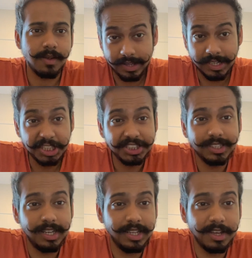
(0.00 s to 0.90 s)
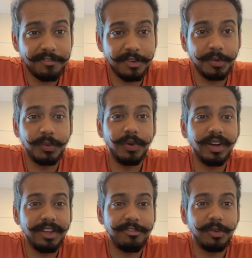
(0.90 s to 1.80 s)
Additionally, if
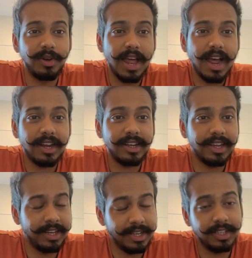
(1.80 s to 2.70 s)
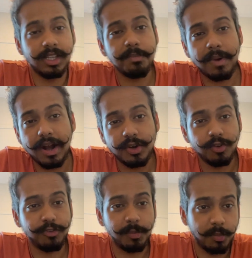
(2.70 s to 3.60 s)
you lack in other parts
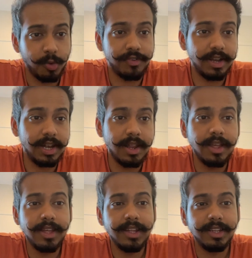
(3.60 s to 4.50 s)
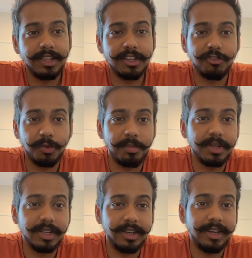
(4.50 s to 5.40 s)
of your profile, this would
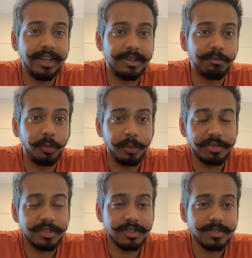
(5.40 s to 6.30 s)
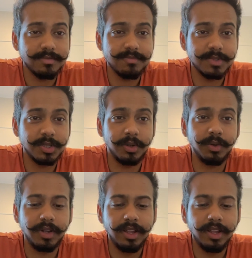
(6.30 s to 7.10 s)
be a great boost. So